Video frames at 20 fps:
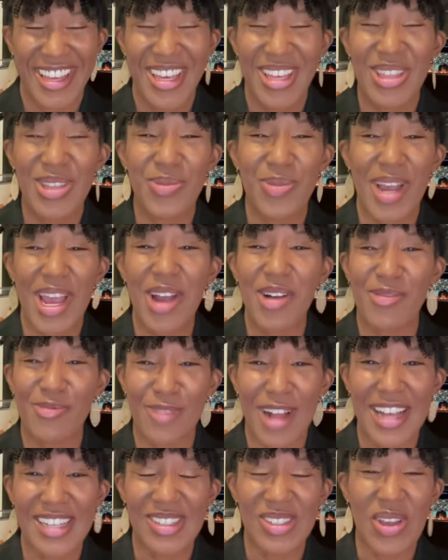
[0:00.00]
the way
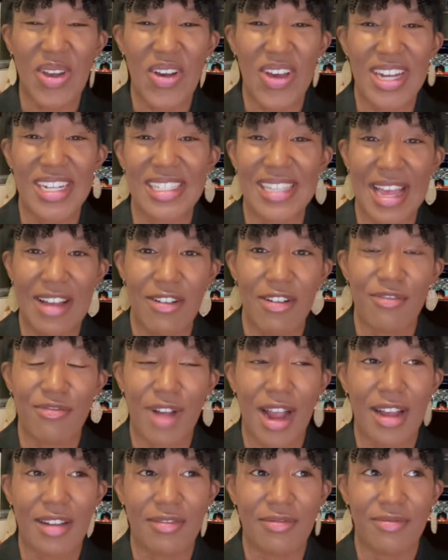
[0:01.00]
I saw it is
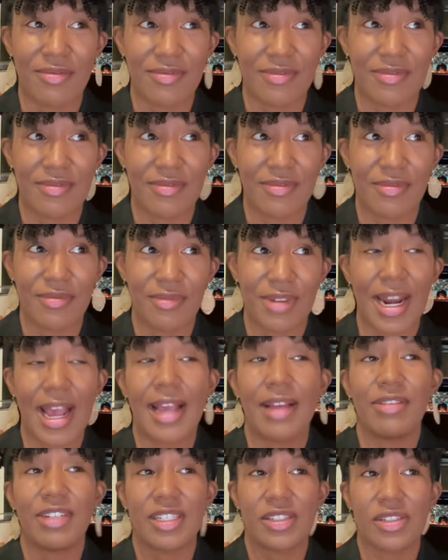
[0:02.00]
when
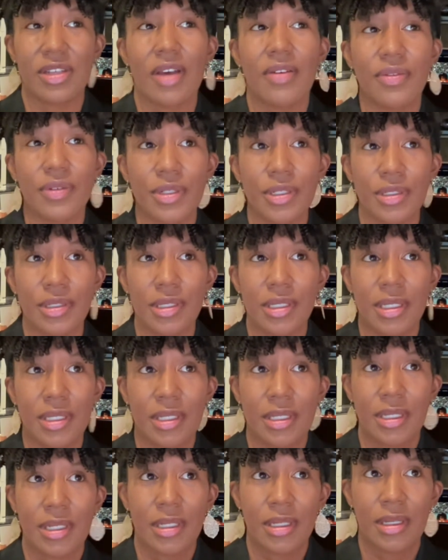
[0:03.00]
I discovered
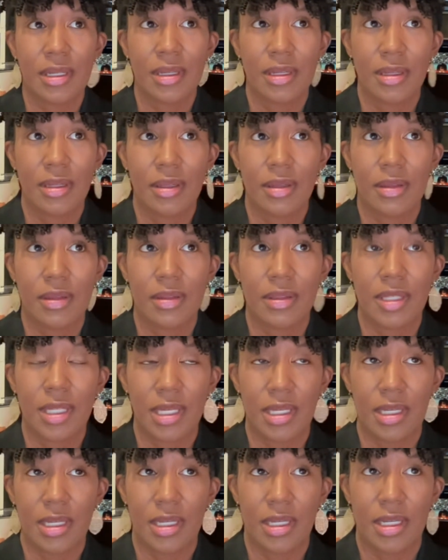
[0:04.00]

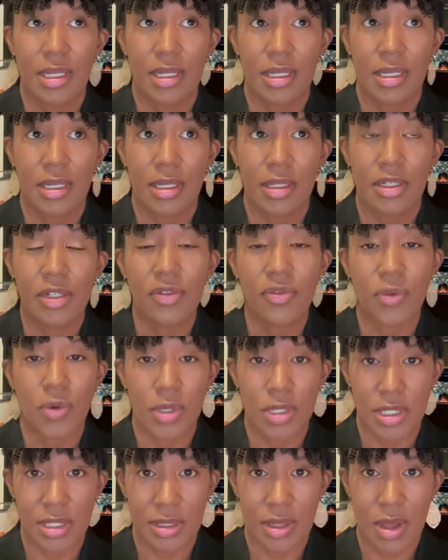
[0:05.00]
the
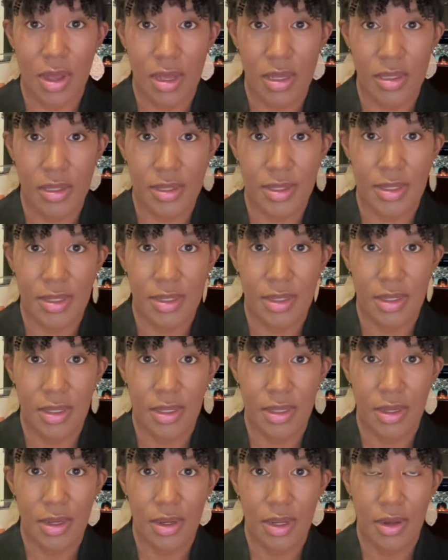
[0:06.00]
divorce laws
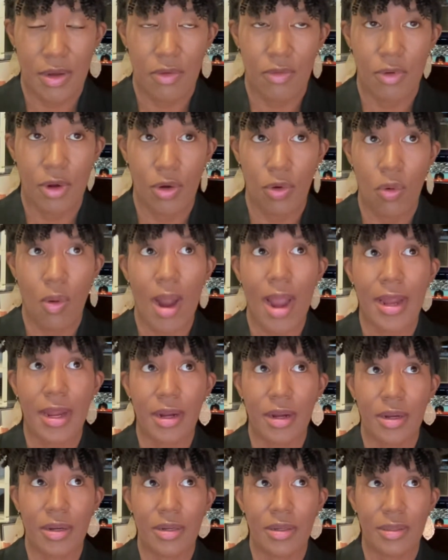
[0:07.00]

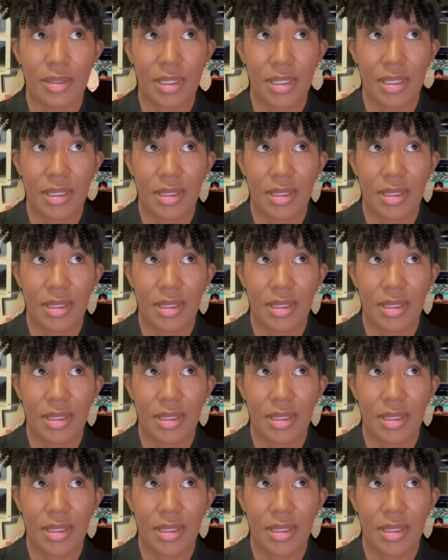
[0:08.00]
required